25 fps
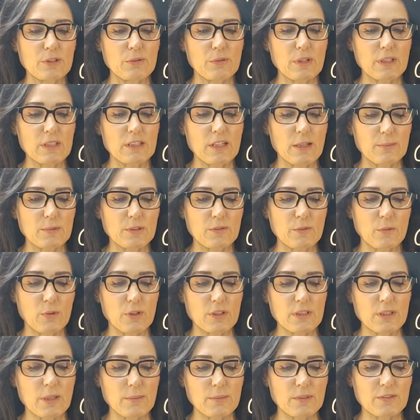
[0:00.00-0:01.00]
3, times 4,
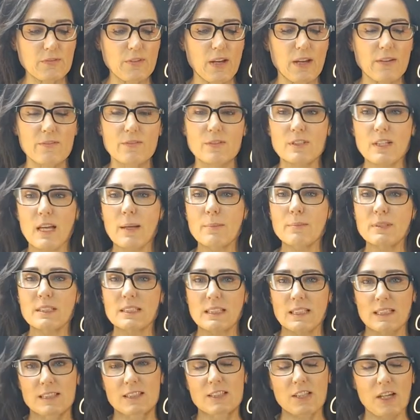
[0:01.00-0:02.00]
times 5, times
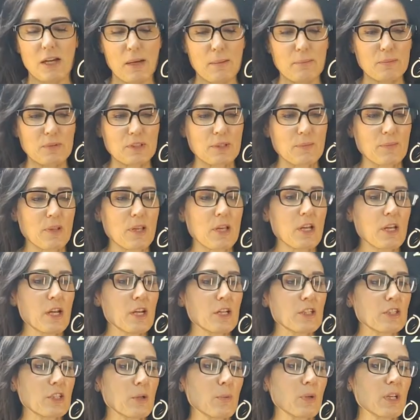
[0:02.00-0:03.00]
6 times.
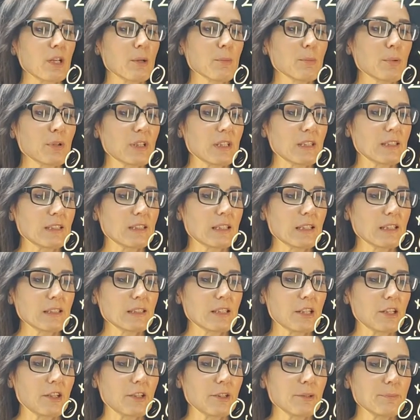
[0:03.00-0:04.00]
So we can put a 6
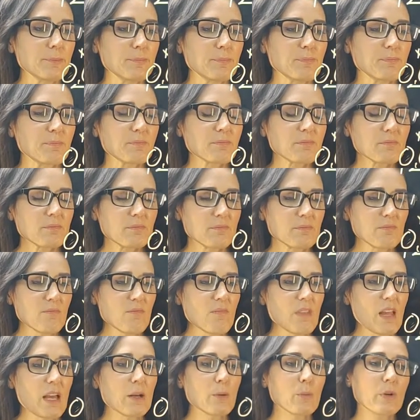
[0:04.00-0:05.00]
here,
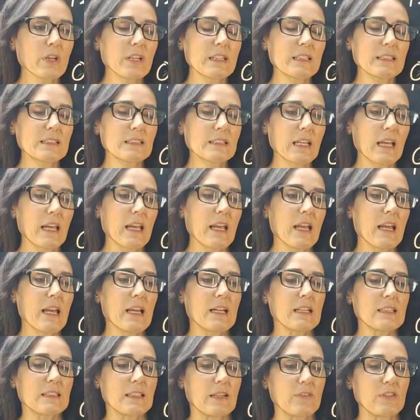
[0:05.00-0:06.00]
and we're going to say
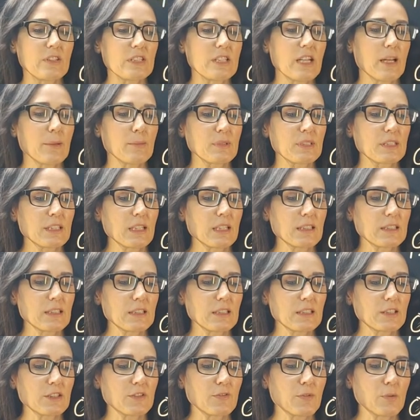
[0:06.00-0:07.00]
7 times 6
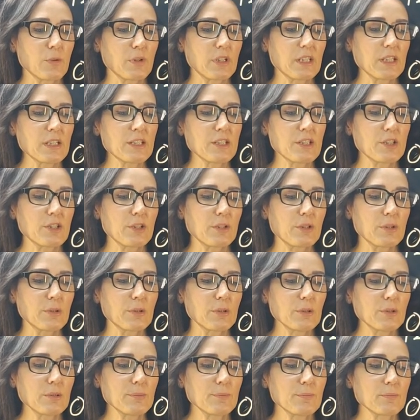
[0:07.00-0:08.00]
is
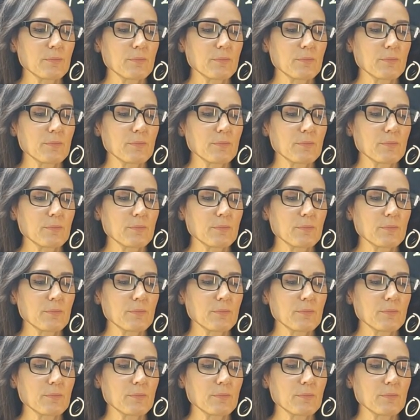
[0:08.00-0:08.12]
42.